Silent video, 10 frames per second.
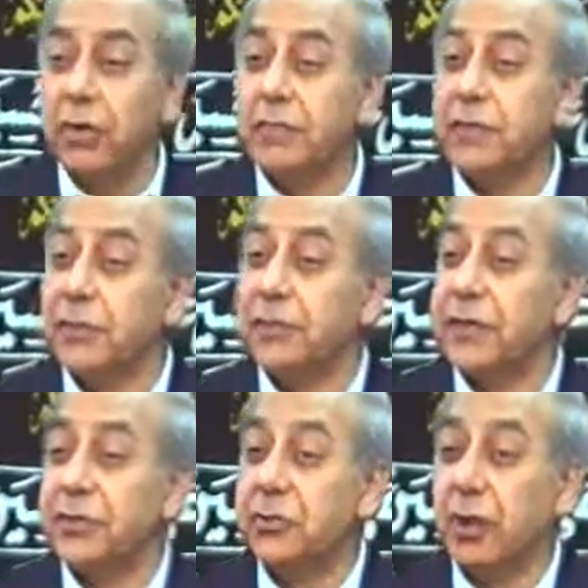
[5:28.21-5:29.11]
even
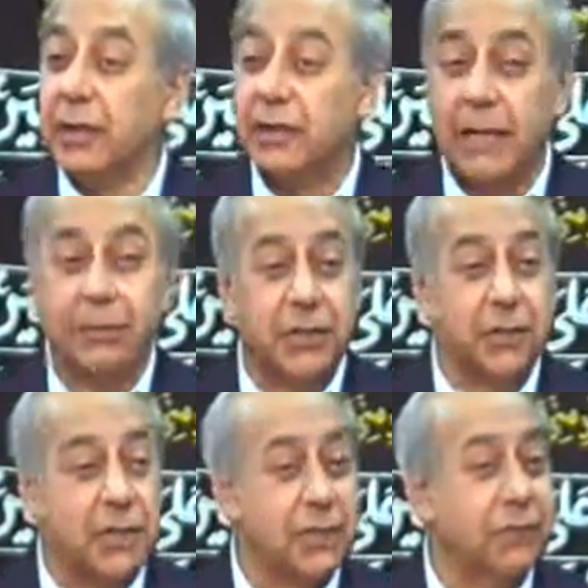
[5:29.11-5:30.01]
Sufis do not accept
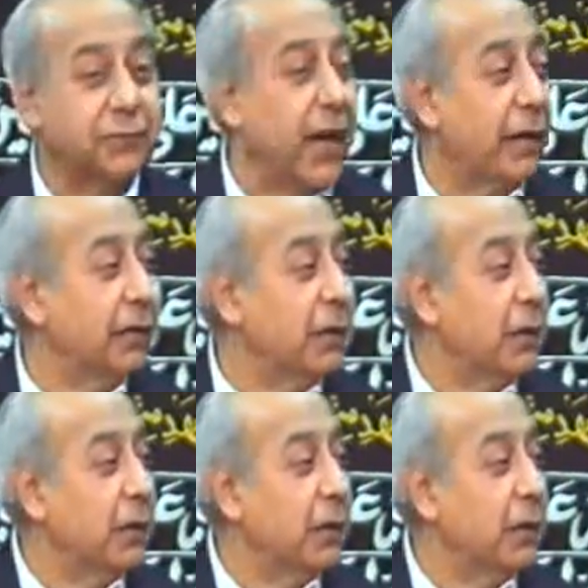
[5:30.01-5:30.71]
this as the final